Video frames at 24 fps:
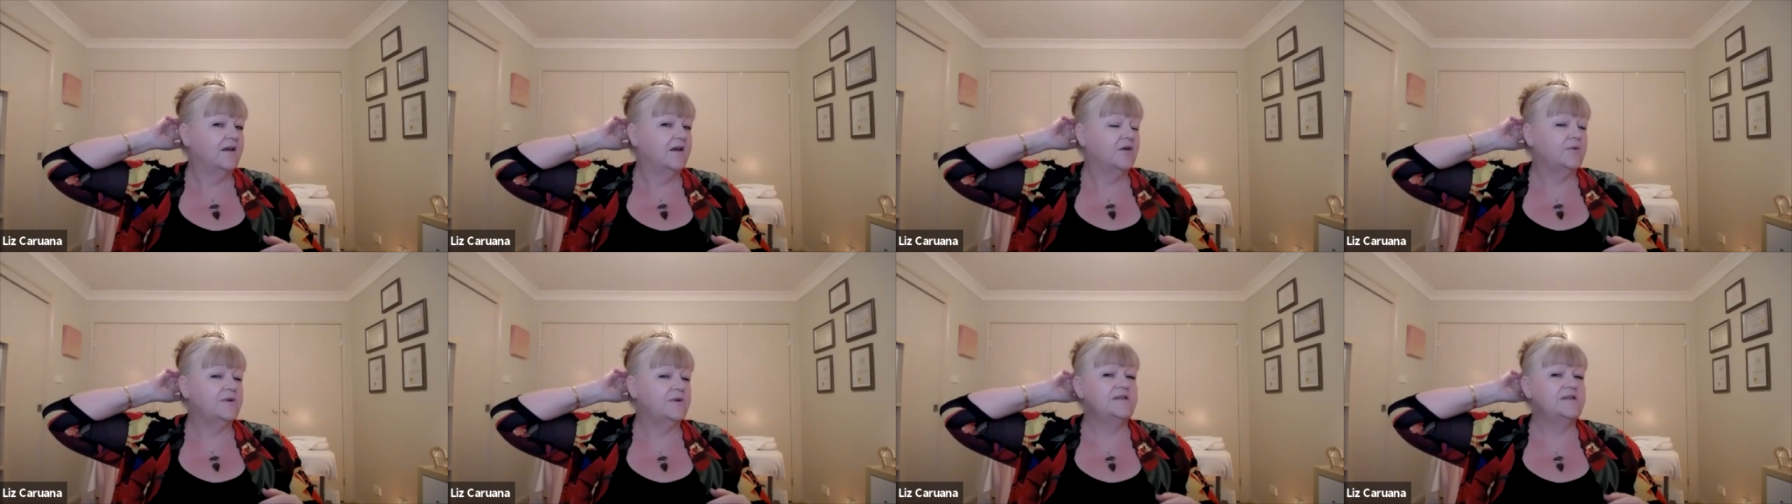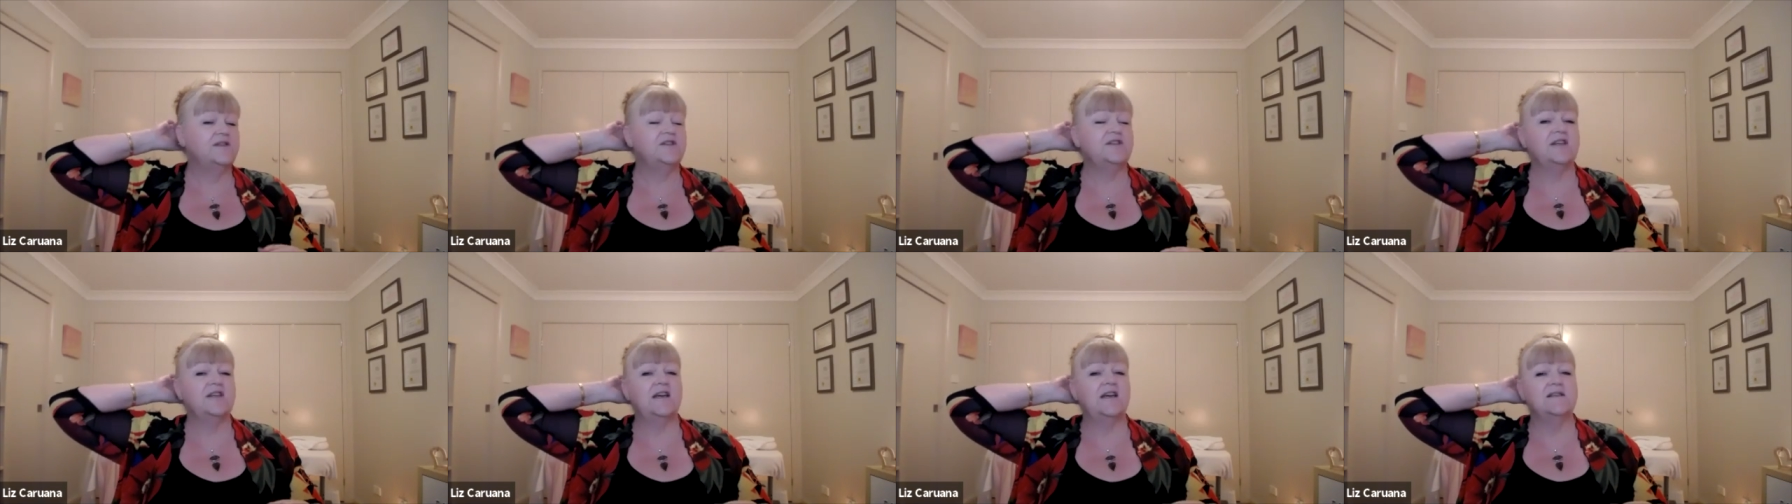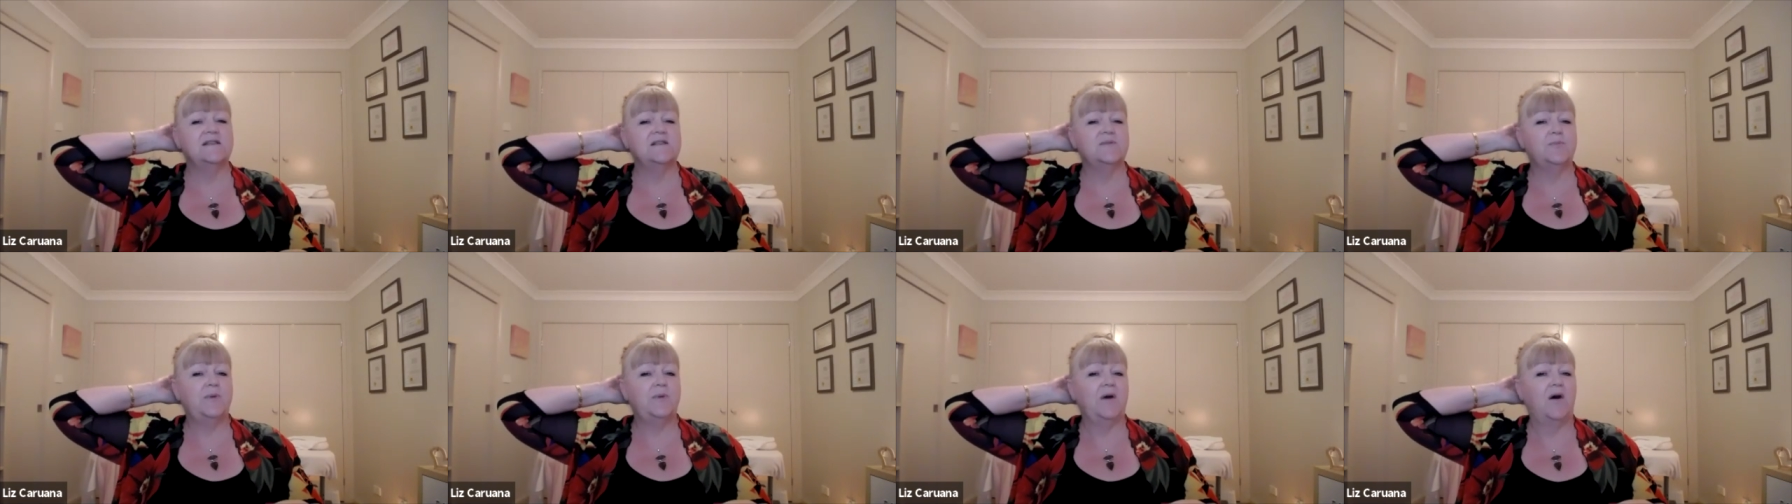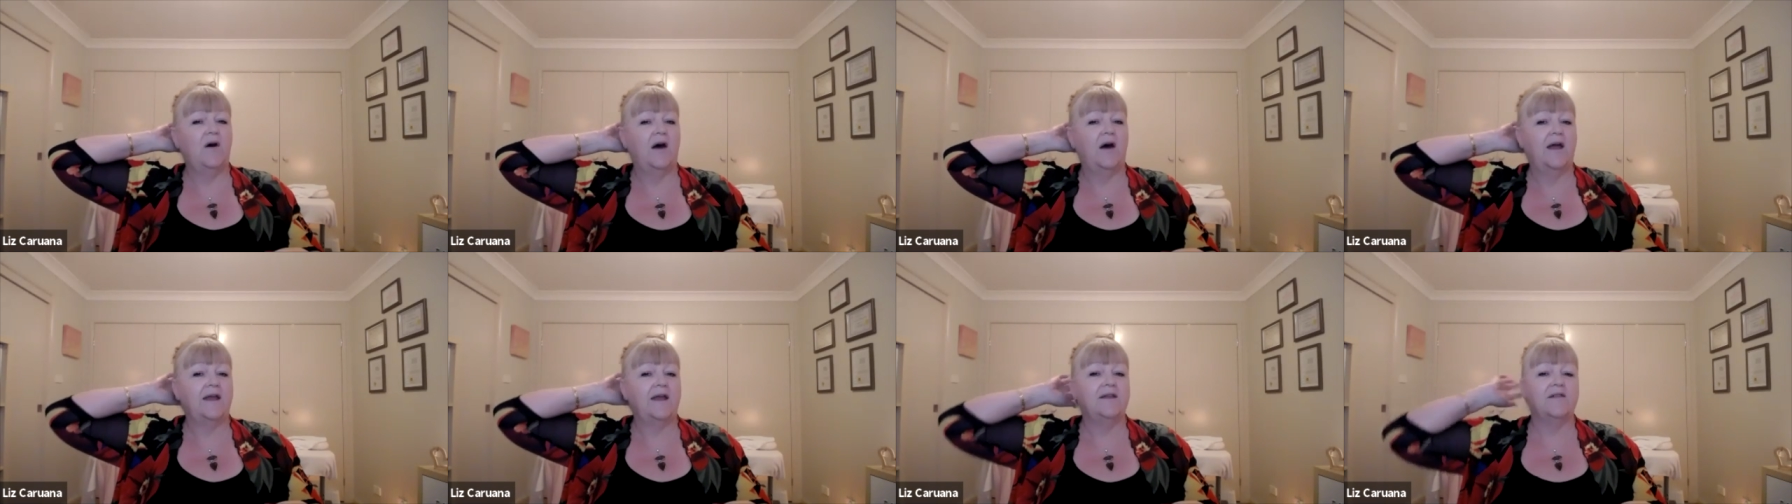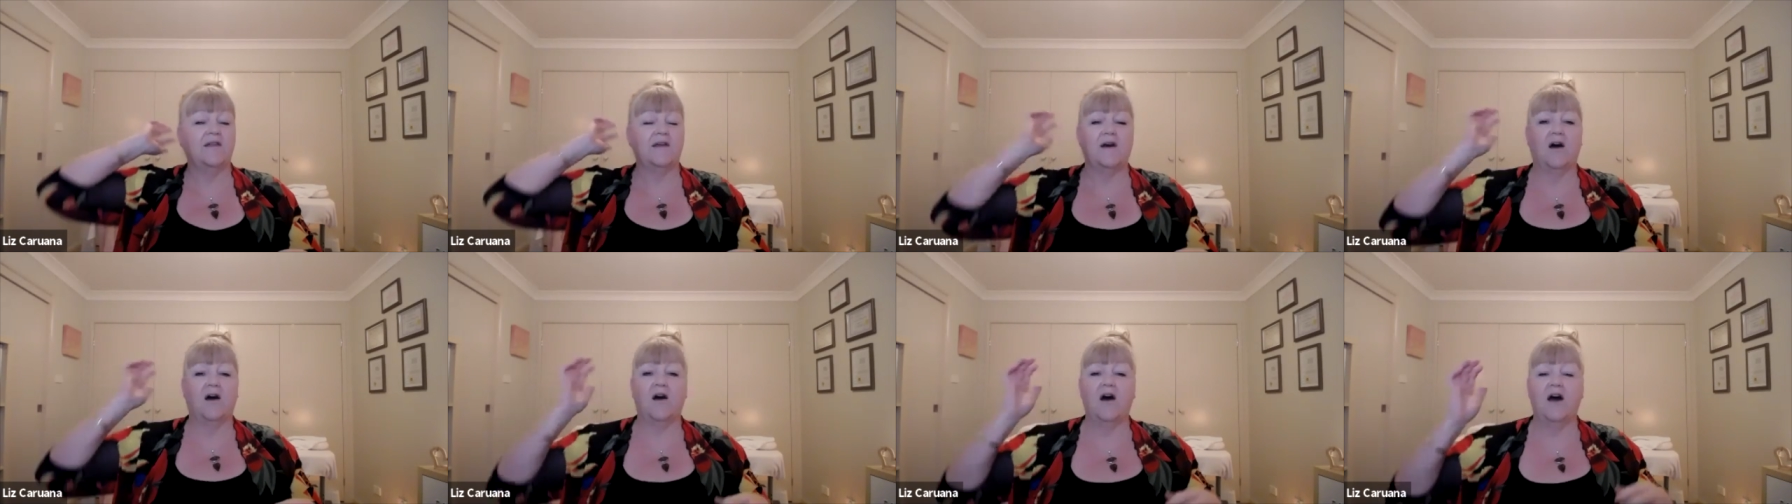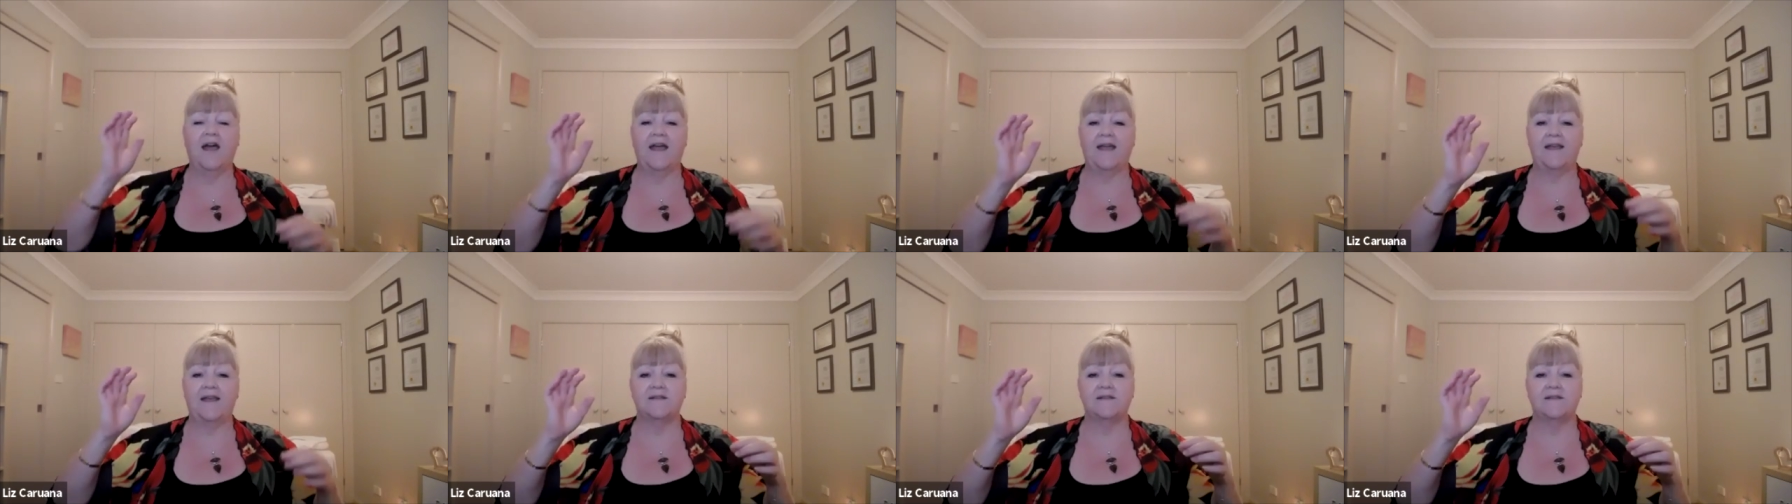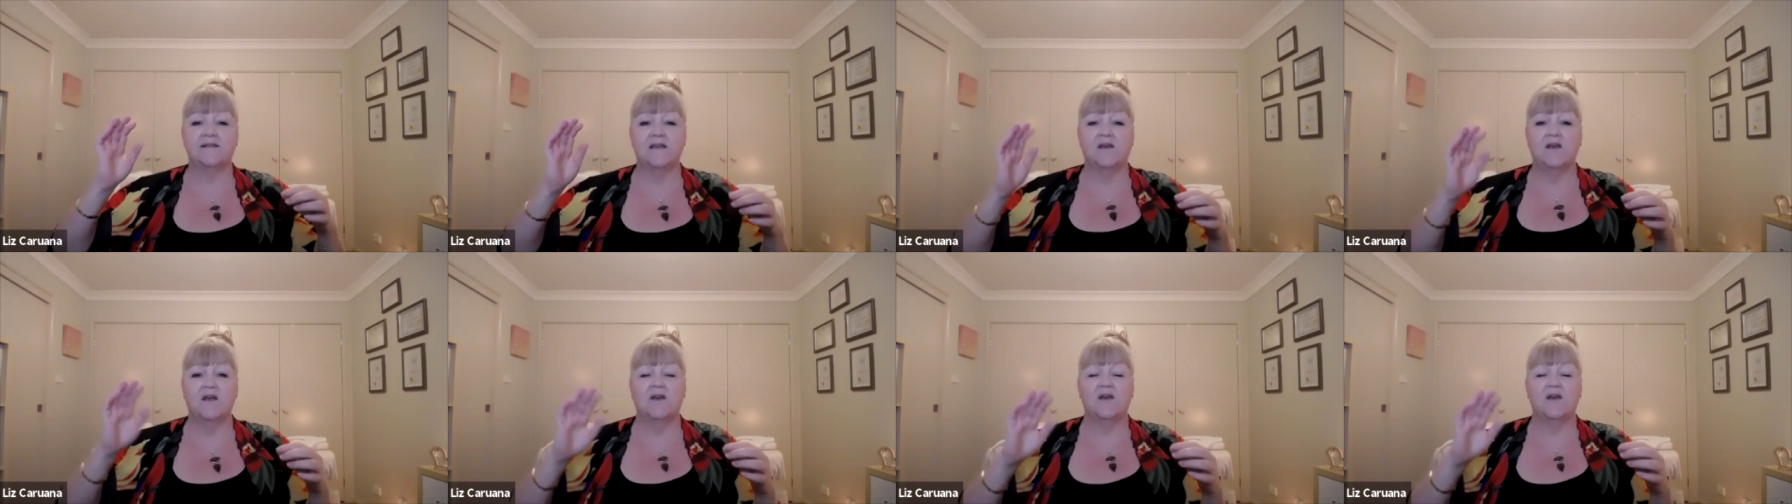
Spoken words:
was just behind the eyes.